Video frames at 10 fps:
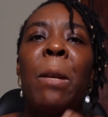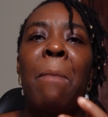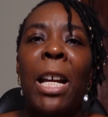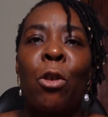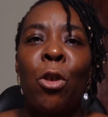
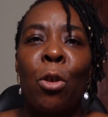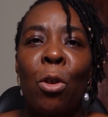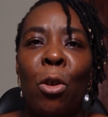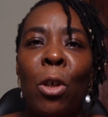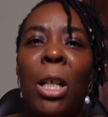make
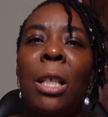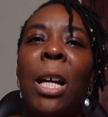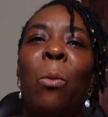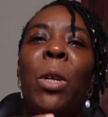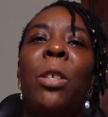sure
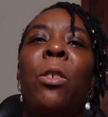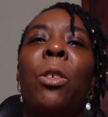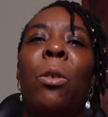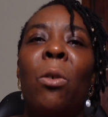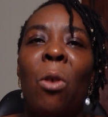that we
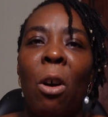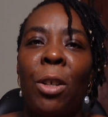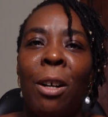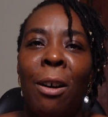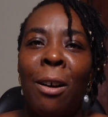still
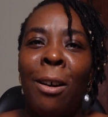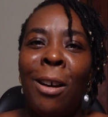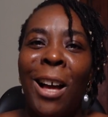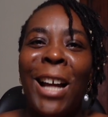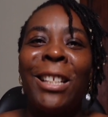honor
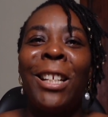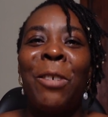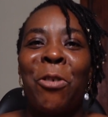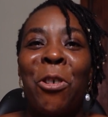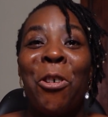and
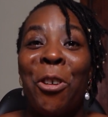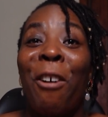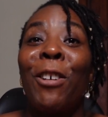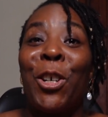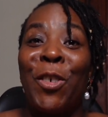deliver on
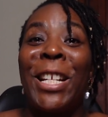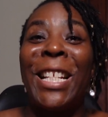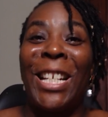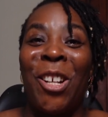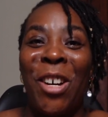our agreed
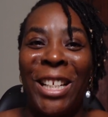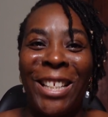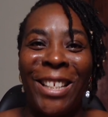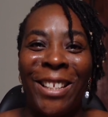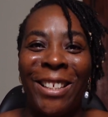
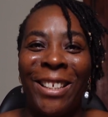deadlines.